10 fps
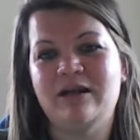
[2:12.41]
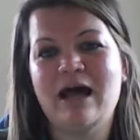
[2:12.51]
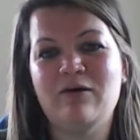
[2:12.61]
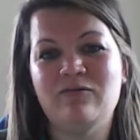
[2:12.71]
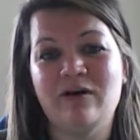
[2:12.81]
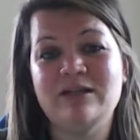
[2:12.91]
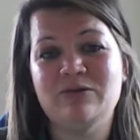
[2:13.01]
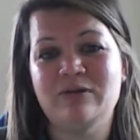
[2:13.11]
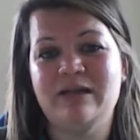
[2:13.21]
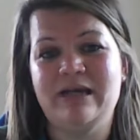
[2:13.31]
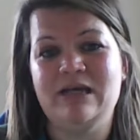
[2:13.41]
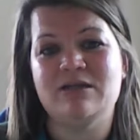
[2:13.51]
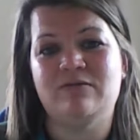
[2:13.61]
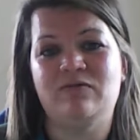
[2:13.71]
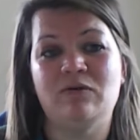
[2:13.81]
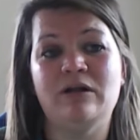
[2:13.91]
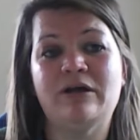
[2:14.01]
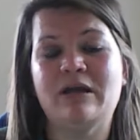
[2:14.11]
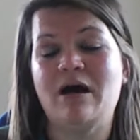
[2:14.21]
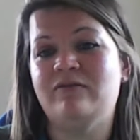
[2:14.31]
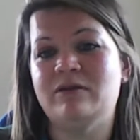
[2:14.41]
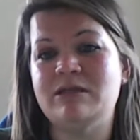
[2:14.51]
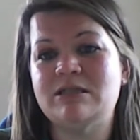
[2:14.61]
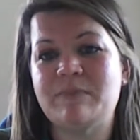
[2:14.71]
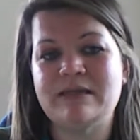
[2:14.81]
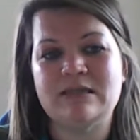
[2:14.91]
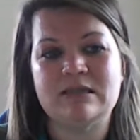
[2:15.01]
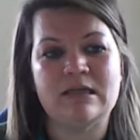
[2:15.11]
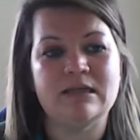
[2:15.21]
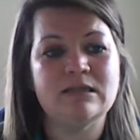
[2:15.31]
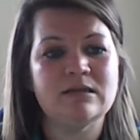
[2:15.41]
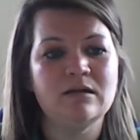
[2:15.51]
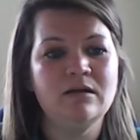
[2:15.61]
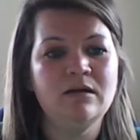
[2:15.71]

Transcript: and how vital the need for looking after these spaces is.